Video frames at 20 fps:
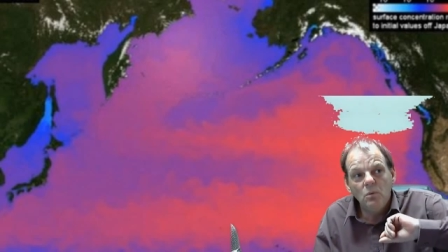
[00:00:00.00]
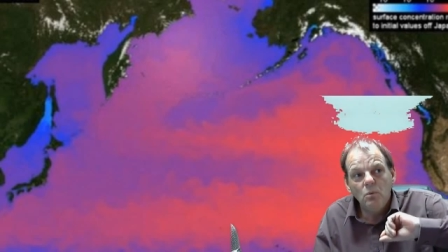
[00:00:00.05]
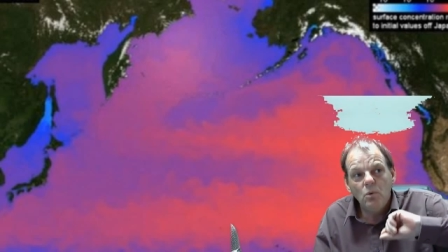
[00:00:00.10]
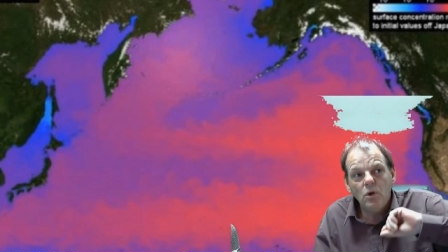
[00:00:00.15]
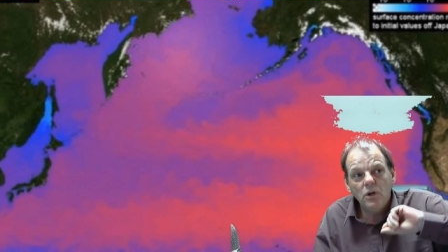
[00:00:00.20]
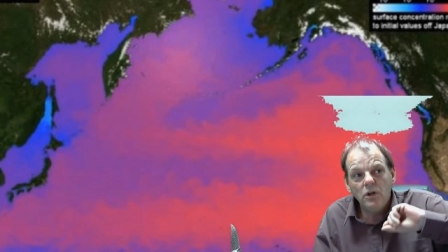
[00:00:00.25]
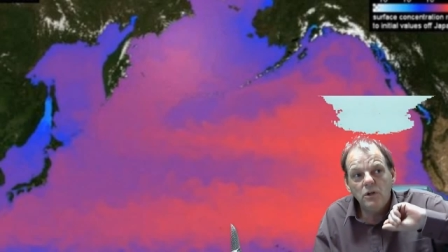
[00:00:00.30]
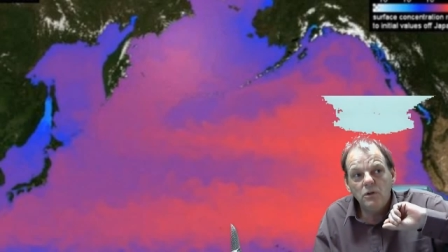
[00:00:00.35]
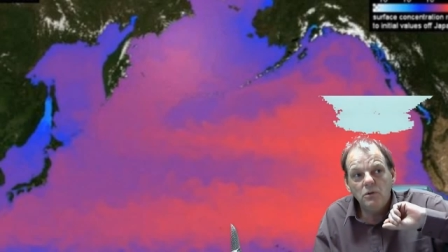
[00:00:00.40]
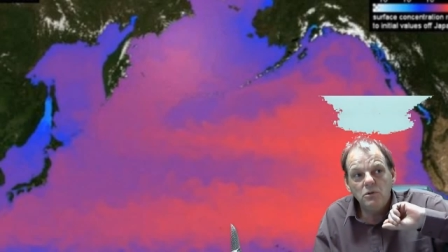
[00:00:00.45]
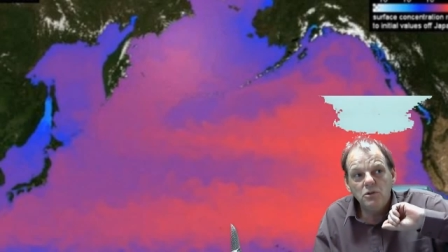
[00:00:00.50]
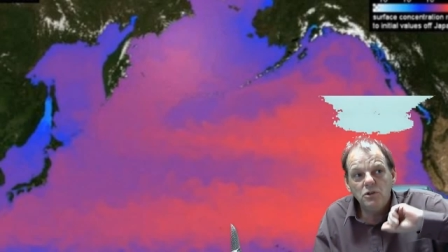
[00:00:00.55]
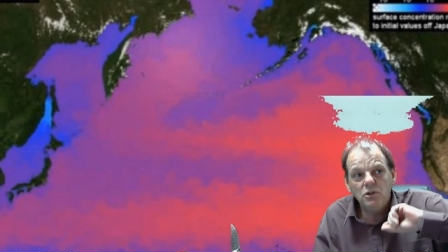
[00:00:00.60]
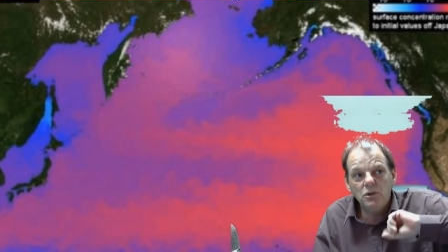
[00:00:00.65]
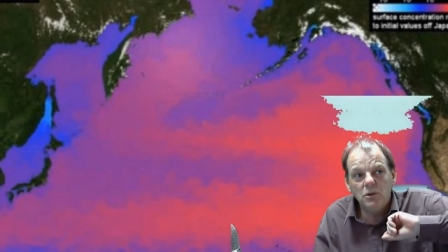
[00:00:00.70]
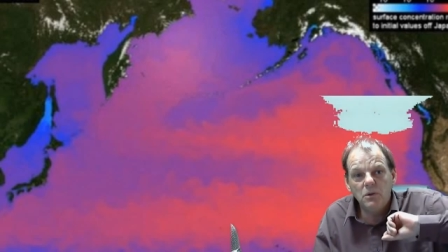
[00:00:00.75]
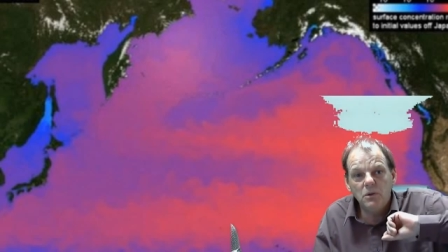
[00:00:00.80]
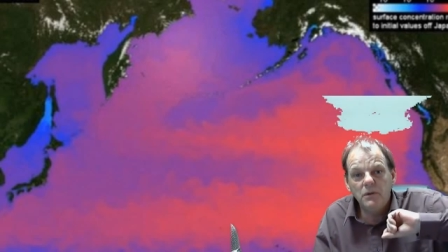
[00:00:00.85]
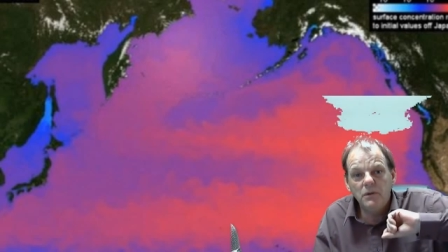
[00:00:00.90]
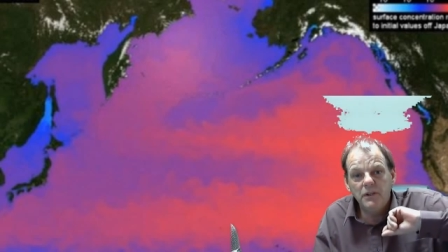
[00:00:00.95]
one of those
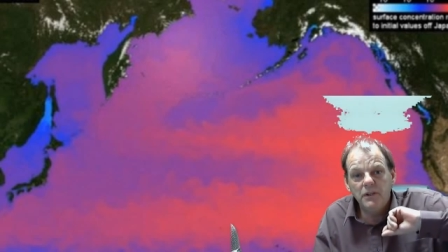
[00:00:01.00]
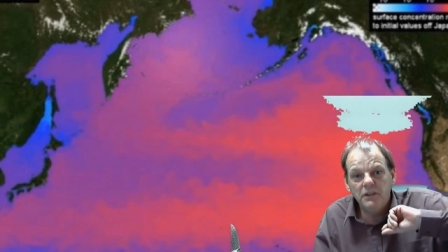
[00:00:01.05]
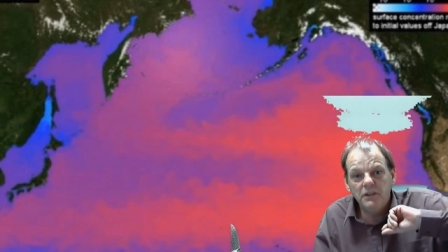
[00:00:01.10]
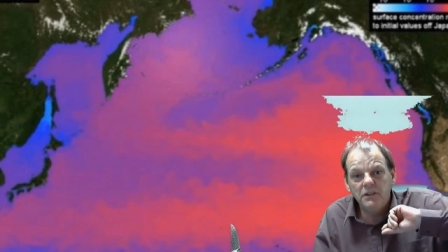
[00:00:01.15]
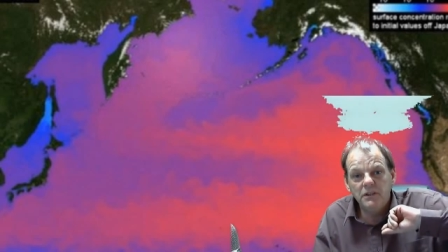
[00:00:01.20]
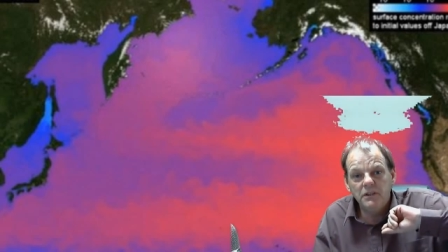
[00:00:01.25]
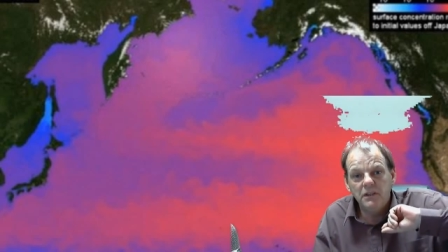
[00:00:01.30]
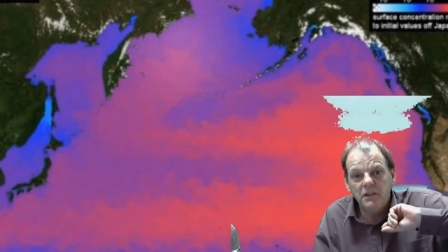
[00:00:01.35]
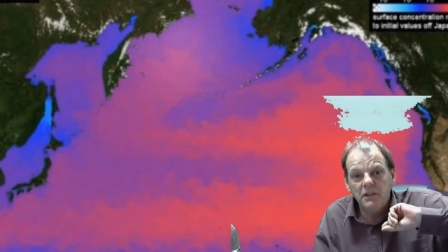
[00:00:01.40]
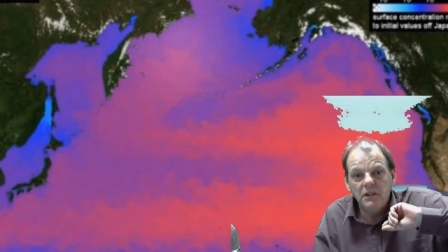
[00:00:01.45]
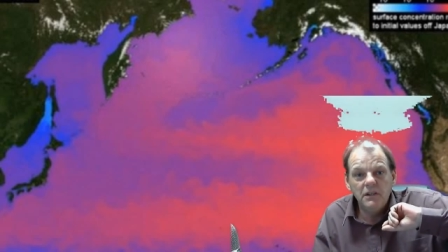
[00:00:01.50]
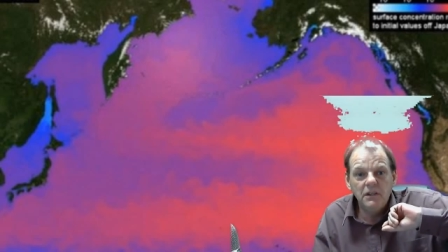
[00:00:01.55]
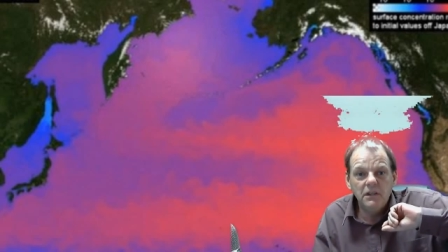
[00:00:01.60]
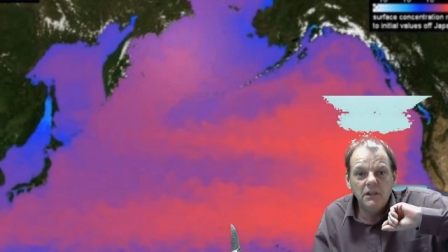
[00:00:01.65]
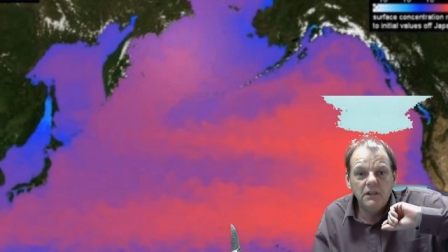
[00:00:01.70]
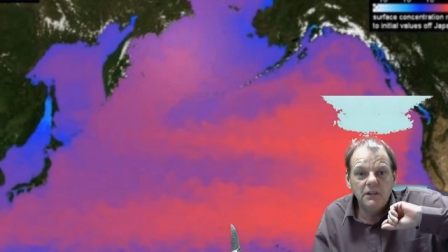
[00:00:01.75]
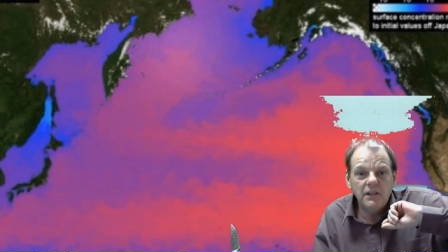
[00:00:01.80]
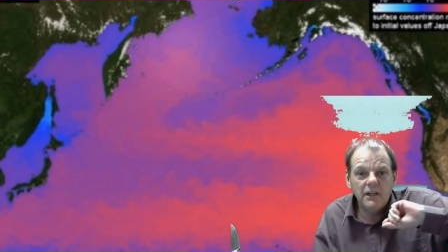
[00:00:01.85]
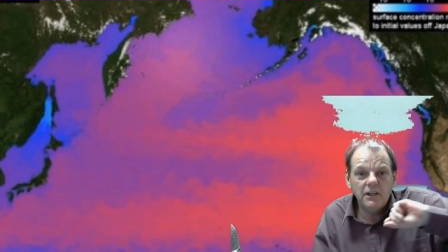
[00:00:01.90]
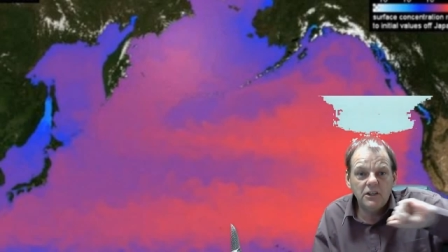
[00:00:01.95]
stories
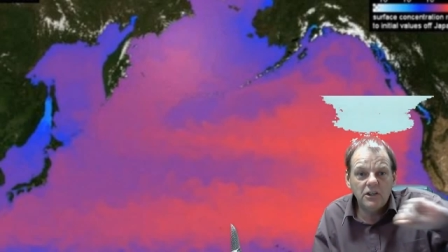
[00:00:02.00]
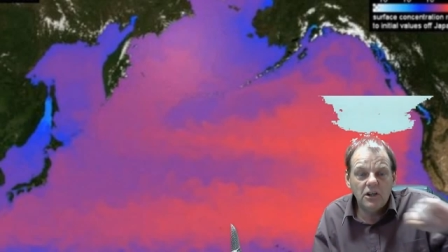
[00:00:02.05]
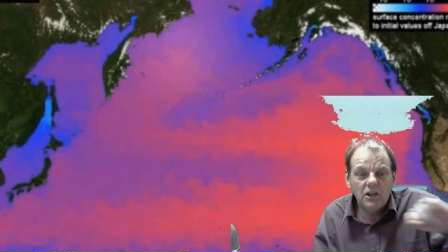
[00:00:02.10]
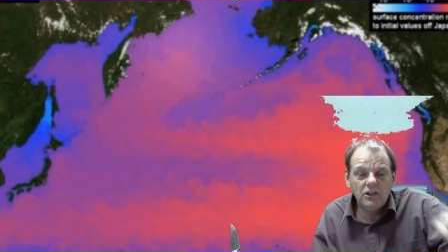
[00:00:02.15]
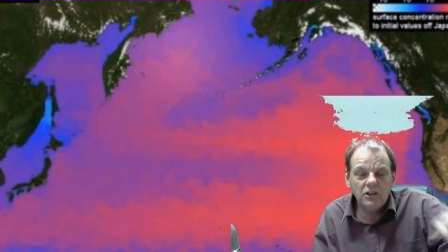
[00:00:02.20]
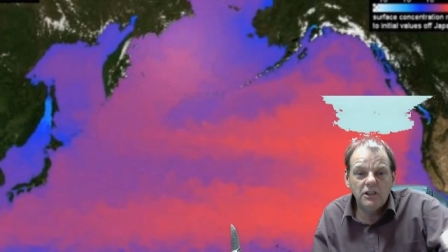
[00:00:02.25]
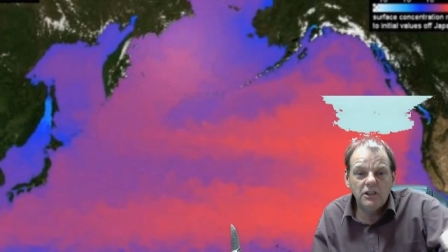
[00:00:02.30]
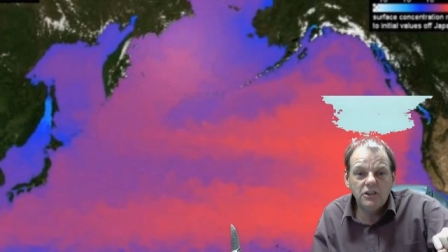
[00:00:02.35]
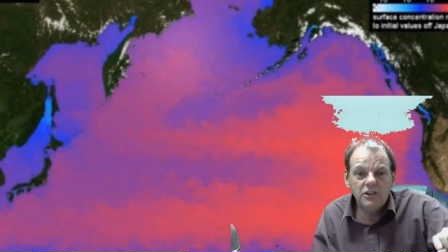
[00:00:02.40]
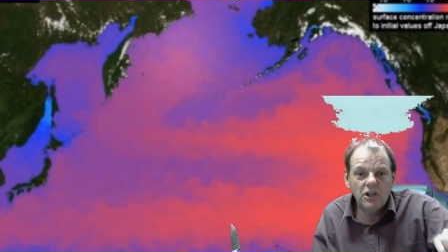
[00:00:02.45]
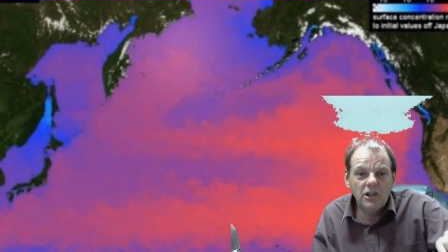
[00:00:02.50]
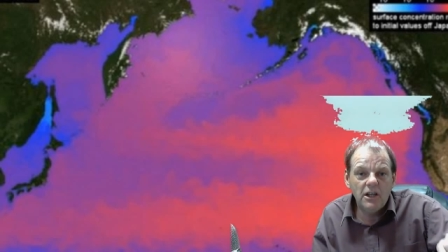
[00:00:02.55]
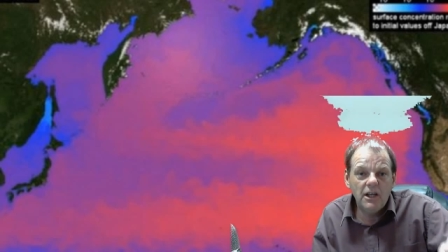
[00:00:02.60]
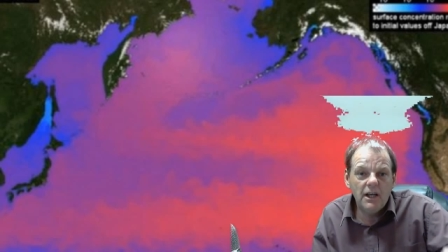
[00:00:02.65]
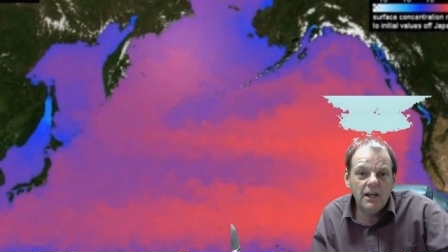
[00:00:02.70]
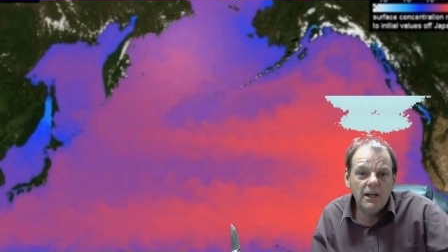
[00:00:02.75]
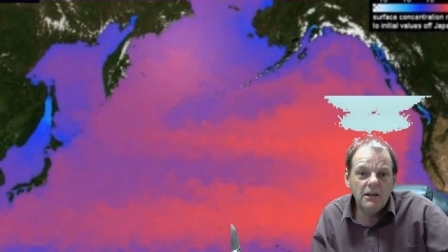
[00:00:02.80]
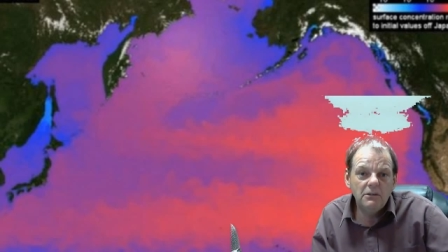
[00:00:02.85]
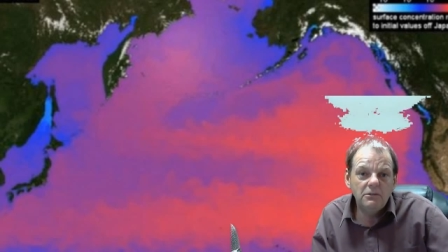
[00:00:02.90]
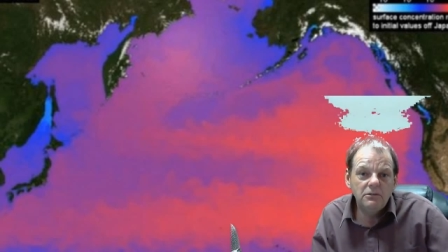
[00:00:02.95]
that is going to
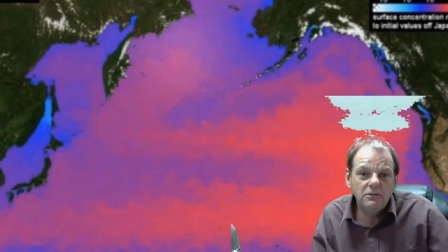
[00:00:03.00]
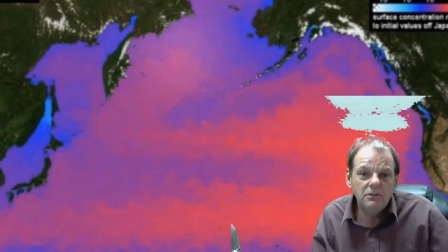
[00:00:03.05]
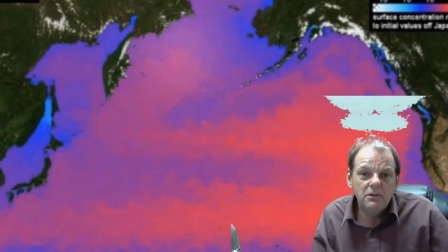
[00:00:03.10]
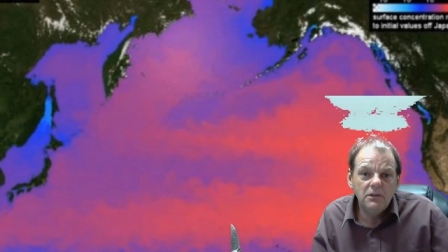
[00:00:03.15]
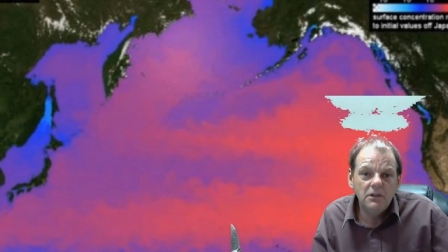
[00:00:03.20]
have